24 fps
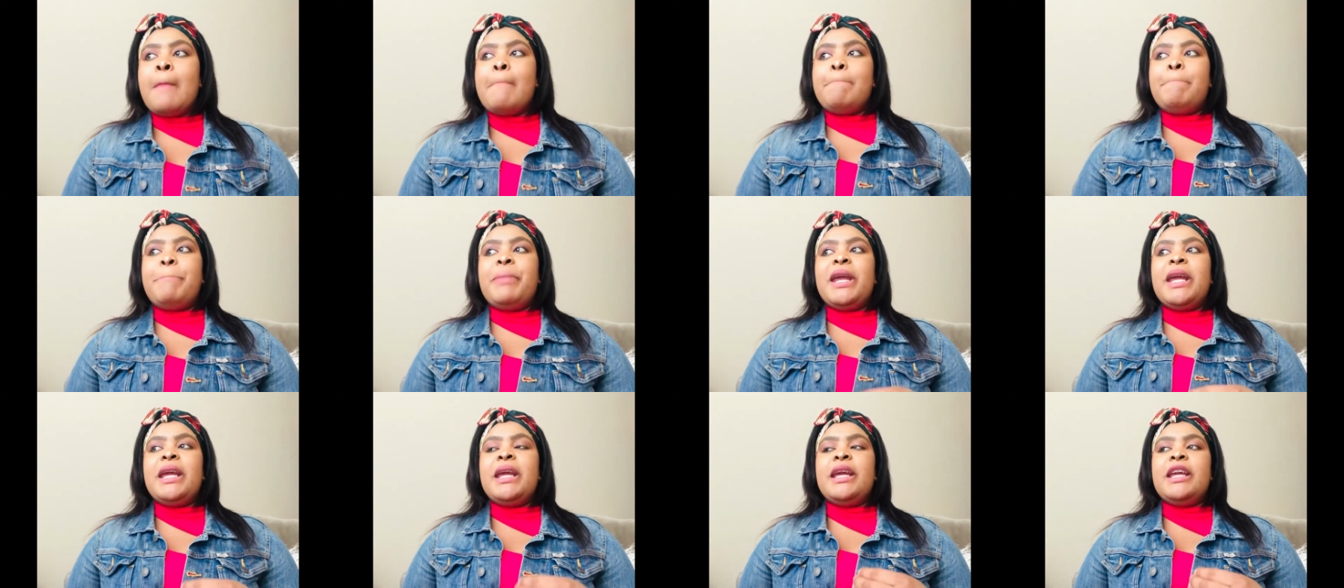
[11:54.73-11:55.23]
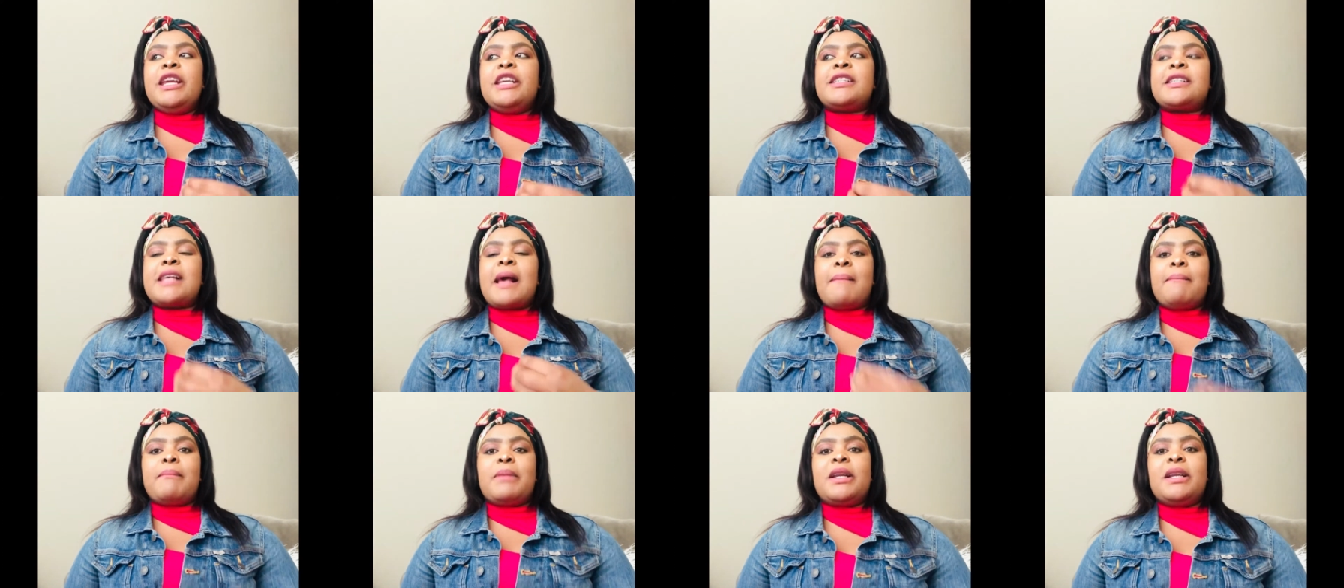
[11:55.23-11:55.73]
Be
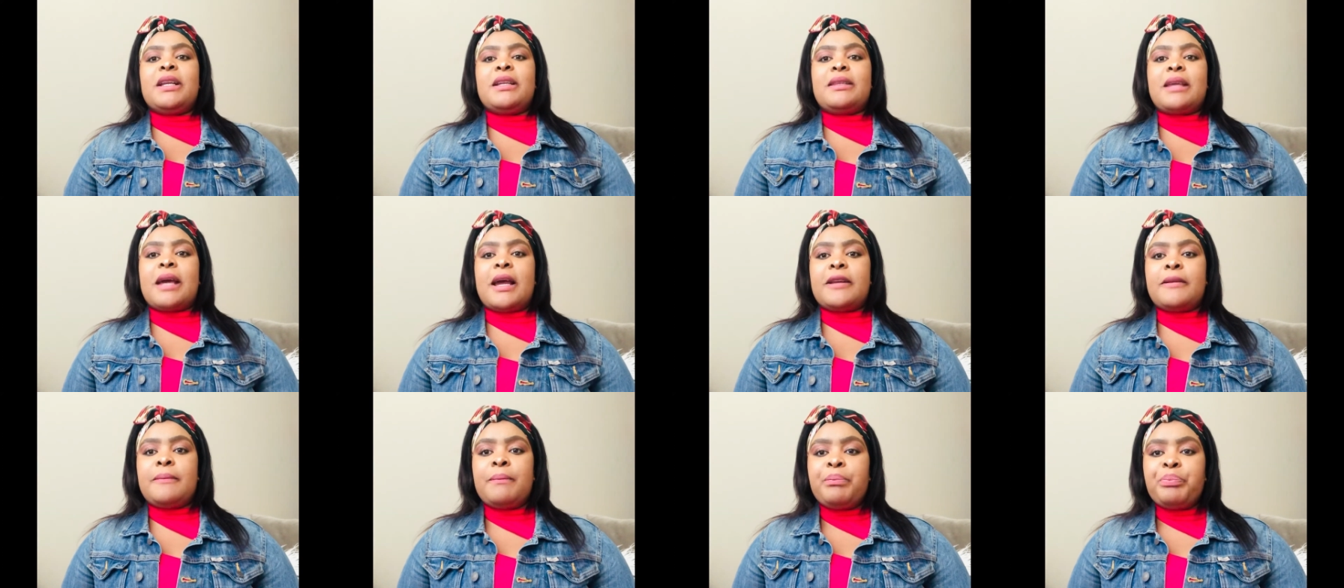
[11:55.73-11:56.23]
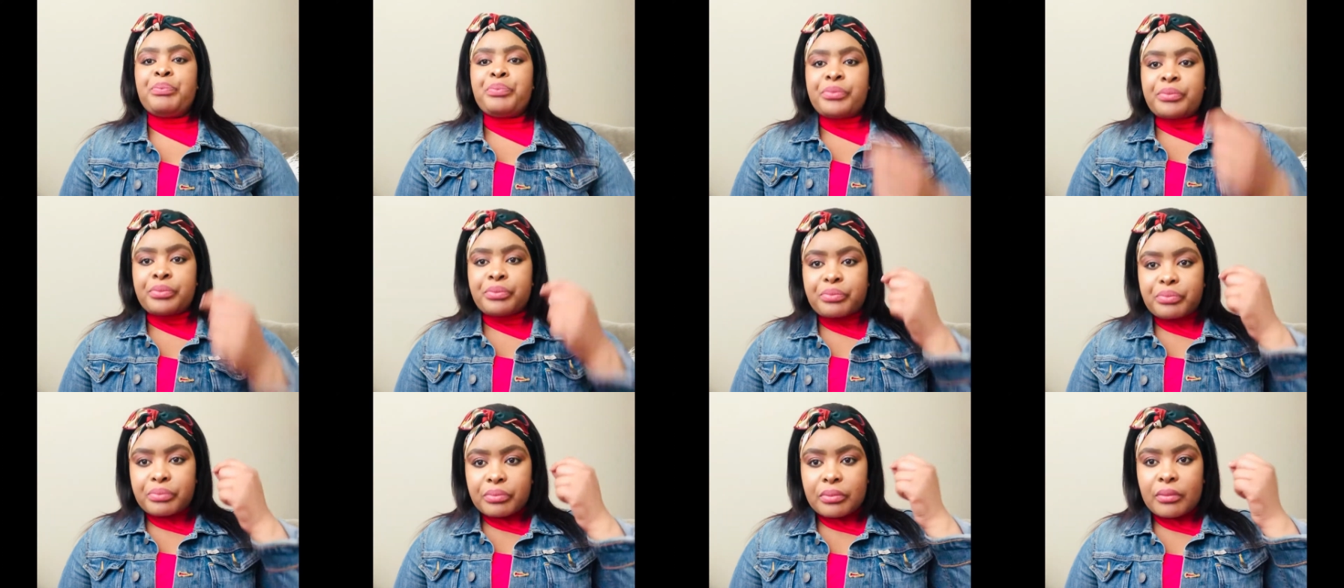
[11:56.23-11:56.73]
somebody that
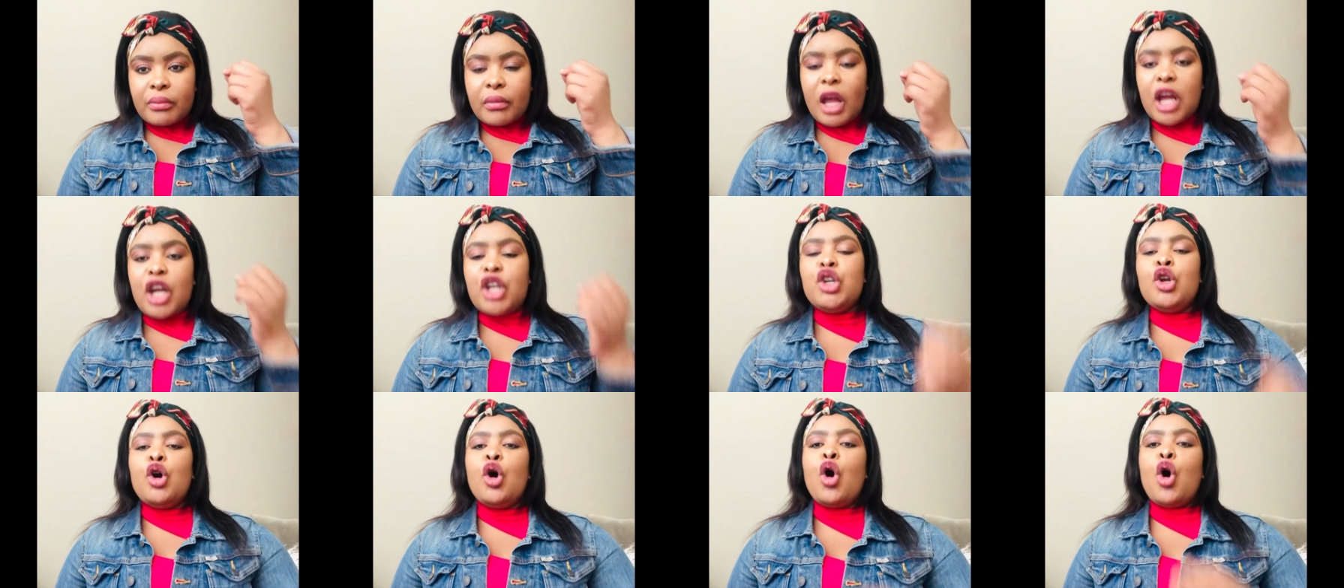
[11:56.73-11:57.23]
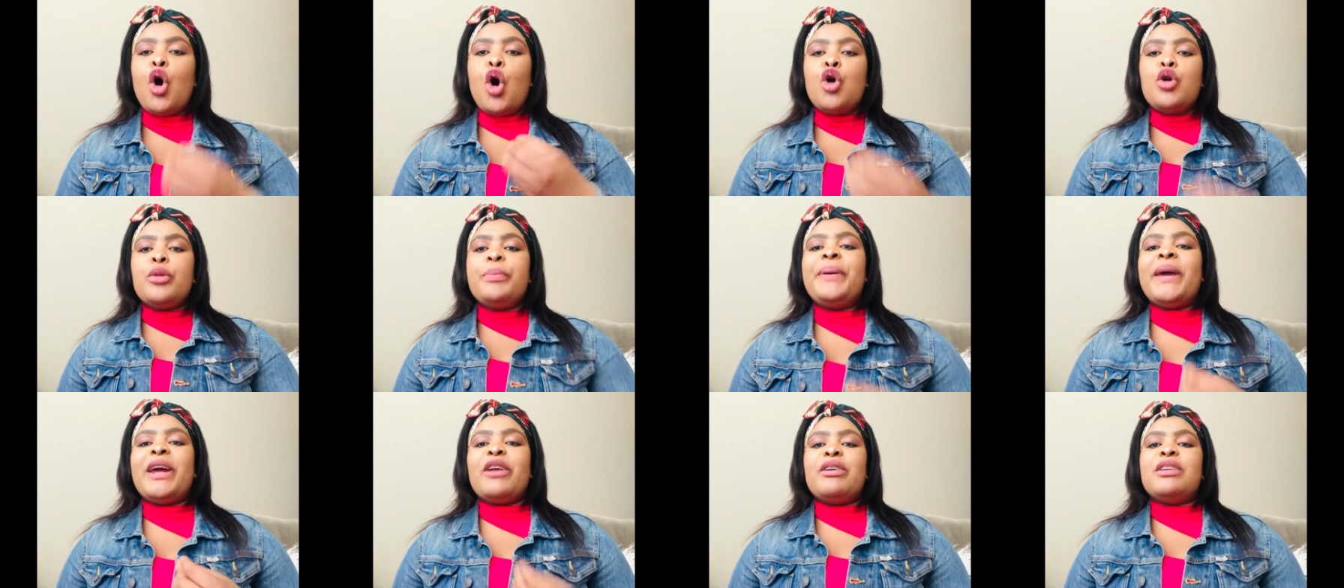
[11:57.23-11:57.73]
your own
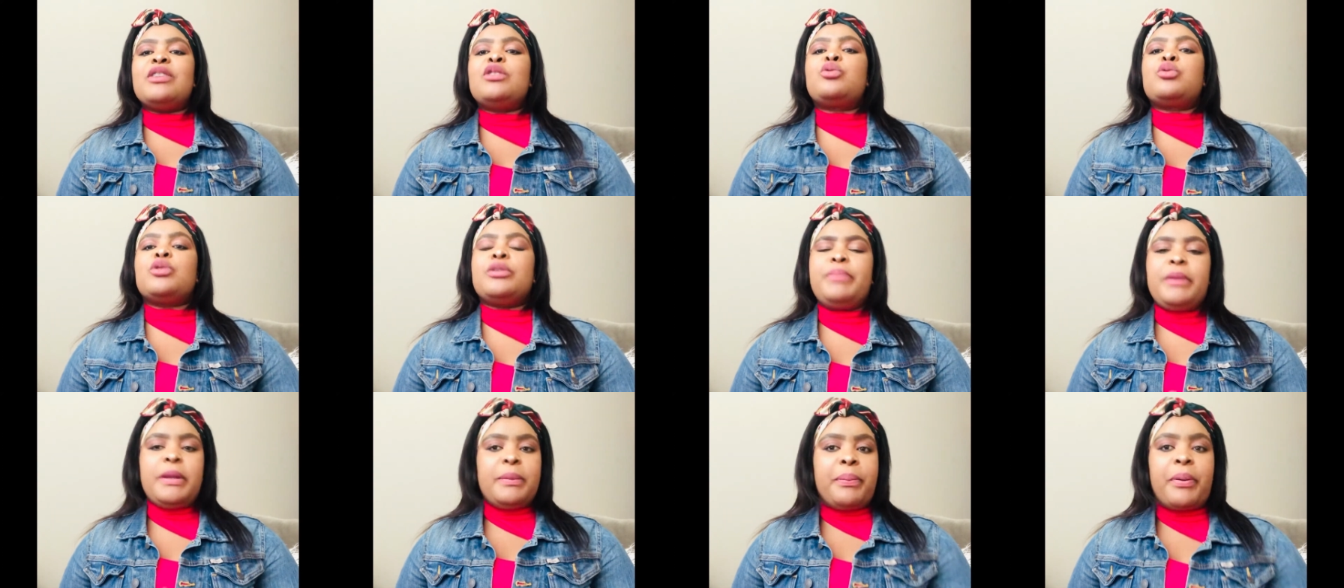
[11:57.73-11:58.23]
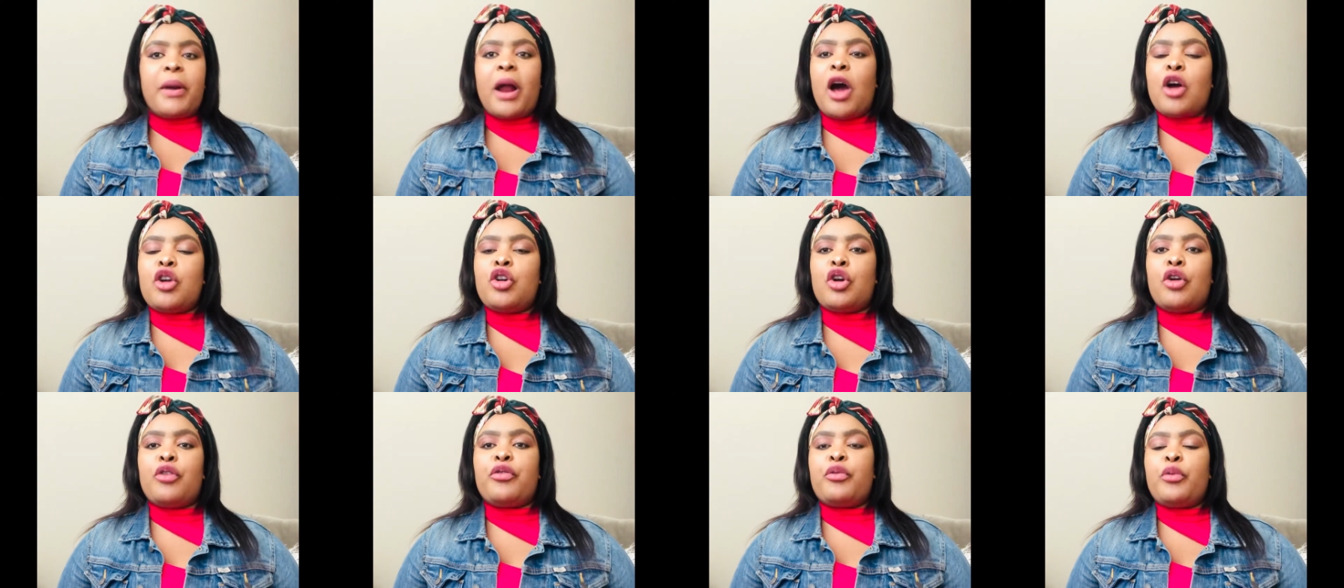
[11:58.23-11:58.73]
parents would be proud
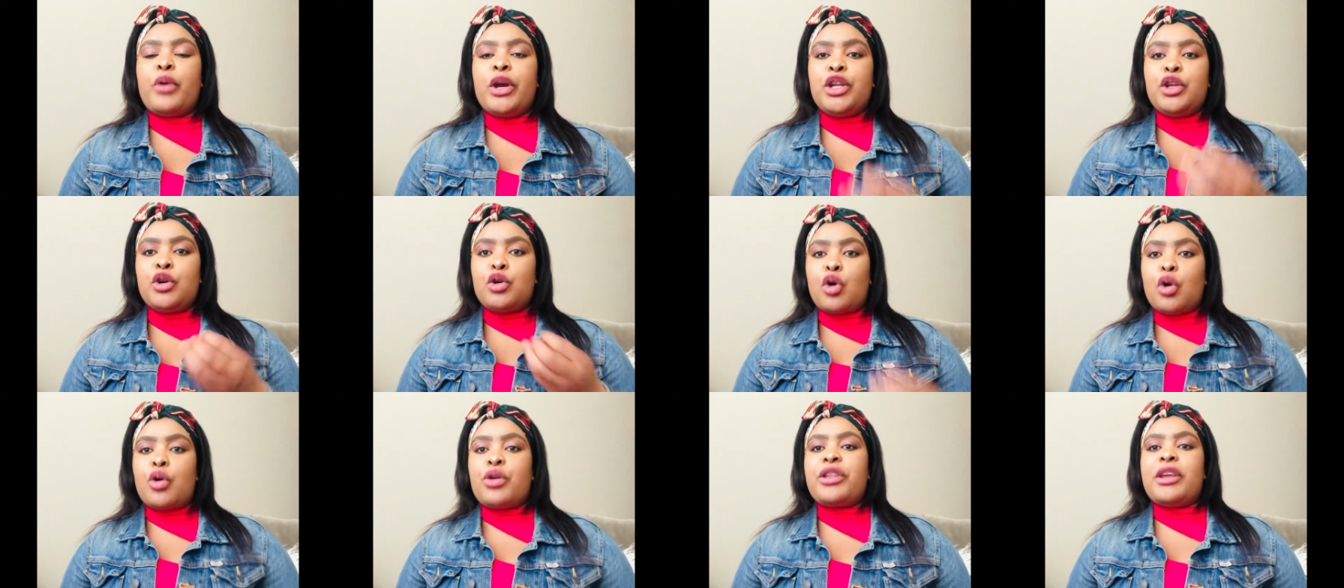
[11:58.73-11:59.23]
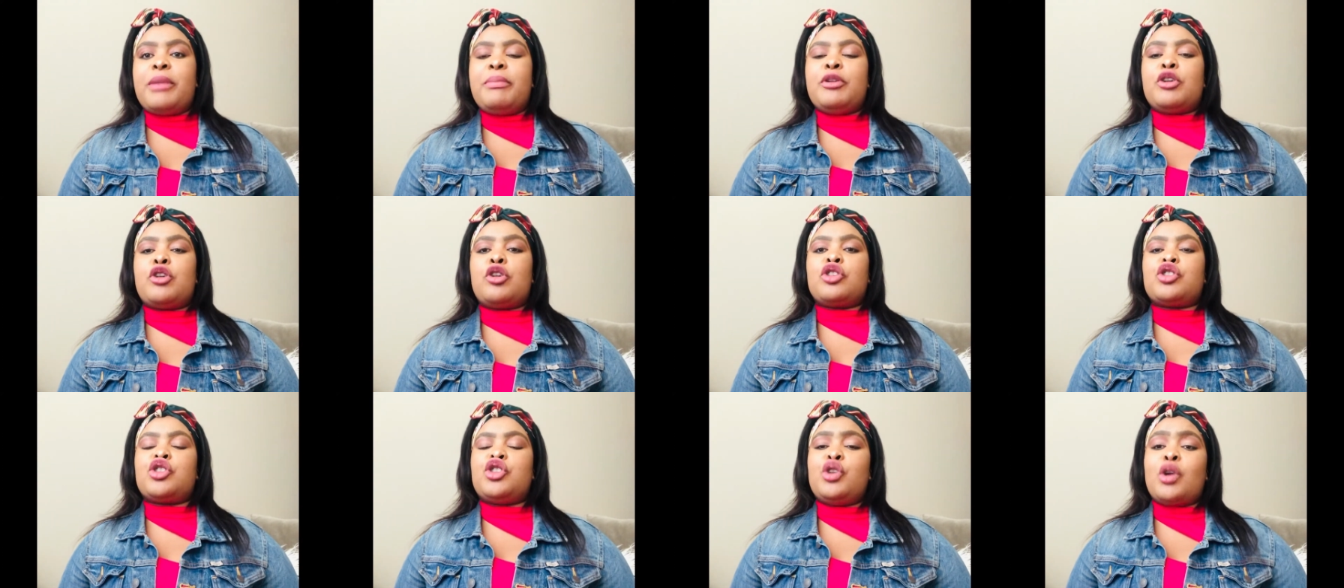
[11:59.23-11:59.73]
of when you go there,
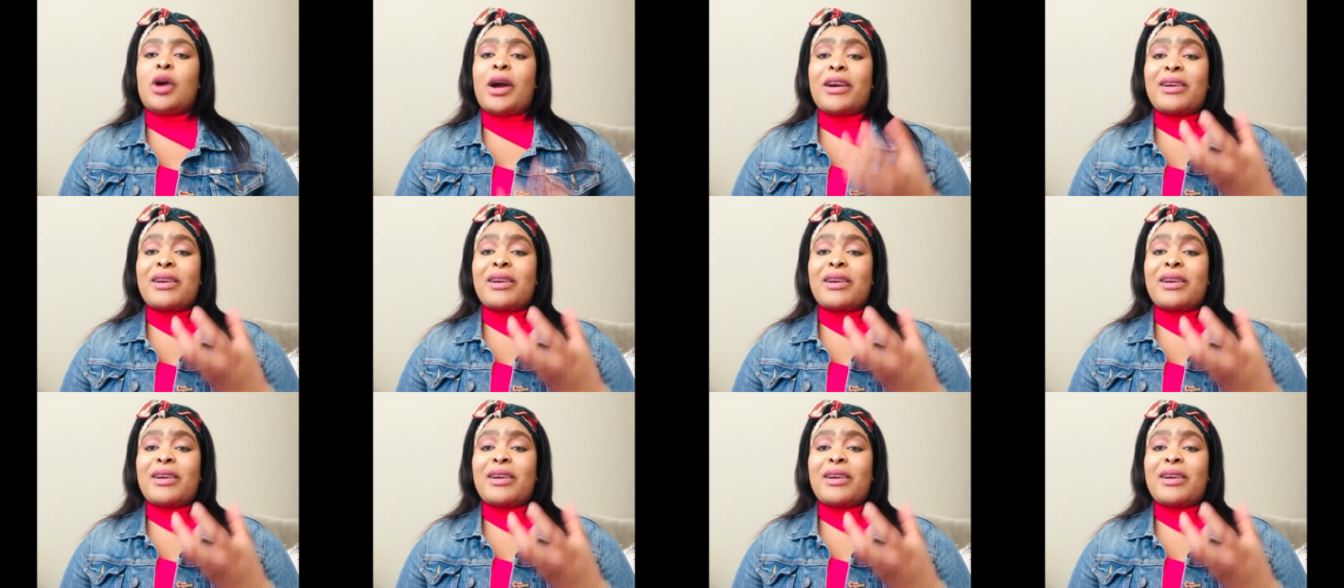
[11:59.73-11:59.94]
because you are